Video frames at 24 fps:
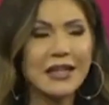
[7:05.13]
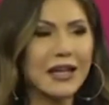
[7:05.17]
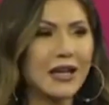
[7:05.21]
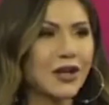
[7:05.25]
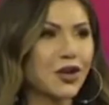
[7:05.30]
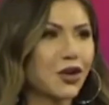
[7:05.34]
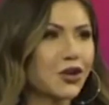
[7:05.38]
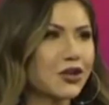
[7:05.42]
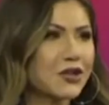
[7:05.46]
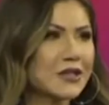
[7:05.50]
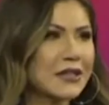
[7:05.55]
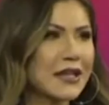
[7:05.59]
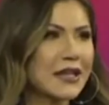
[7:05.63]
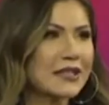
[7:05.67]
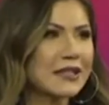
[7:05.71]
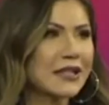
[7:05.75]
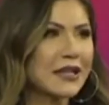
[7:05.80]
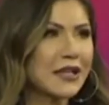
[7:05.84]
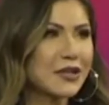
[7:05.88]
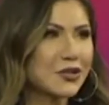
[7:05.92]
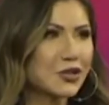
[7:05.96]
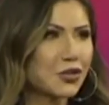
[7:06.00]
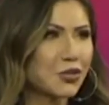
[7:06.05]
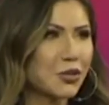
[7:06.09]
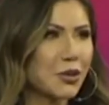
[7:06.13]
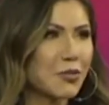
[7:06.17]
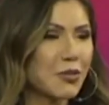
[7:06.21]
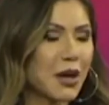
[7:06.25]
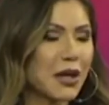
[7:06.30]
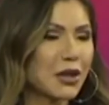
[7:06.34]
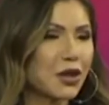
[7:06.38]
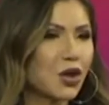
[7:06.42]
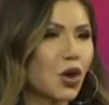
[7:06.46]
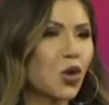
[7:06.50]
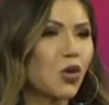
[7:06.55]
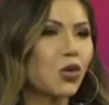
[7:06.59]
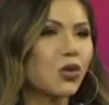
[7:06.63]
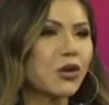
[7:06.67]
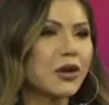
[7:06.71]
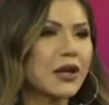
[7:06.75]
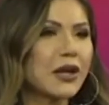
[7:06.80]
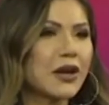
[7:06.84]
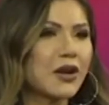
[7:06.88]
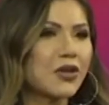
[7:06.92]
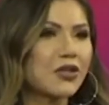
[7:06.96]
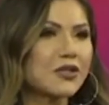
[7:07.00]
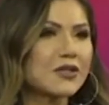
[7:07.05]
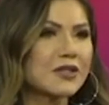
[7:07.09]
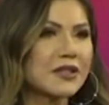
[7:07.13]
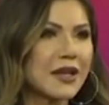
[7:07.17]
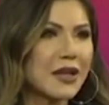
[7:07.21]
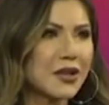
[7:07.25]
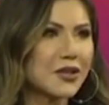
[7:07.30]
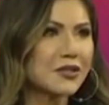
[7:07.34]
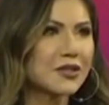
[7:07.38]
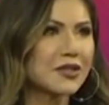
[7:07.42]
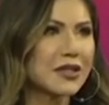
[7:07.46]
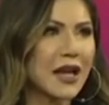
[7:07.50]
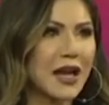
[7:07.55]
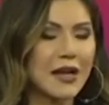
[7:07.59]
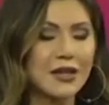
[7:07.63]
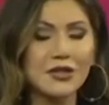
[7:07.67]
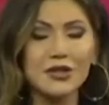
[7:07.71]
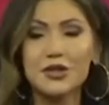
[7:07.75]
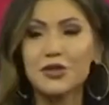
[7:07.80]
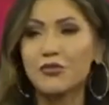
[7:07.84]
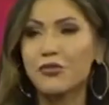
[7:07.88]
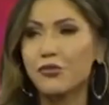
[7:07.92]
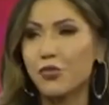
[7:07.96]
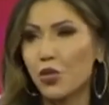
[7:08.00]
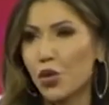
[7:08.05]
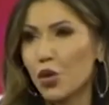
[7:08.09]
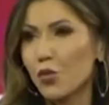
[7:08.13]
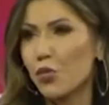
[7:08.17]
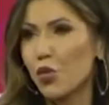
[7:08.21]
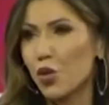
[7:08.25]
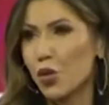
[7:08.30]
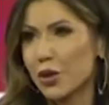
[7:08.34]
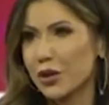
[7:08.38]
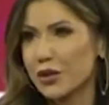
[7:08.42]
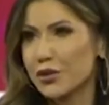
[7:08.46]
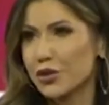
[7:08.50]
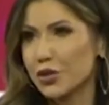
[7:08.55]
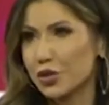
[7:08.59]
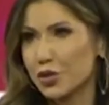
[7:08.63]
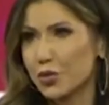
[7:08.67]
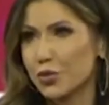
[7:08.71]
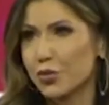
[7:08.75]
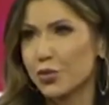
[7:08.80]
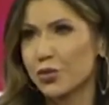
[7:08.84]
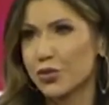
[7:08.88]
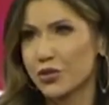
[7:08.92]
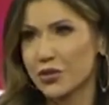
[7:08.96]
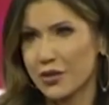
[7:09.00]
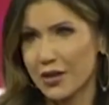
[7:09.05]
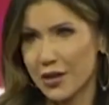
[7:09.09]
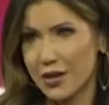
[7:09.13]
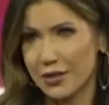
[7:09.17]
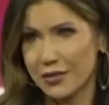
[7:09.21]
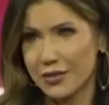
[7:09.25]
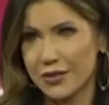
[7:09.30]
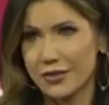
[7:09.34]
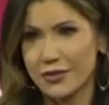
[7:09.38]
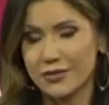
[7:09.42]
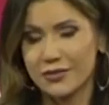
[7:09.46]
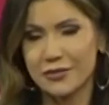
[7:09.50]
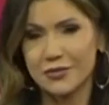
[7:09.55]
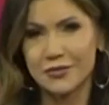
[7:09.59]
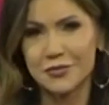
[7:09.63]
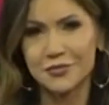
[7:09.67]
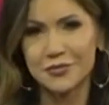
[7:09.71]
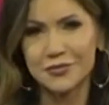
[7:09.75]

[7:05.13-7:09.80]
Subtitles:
in our state's history by lowering our sales tax to 4.2%.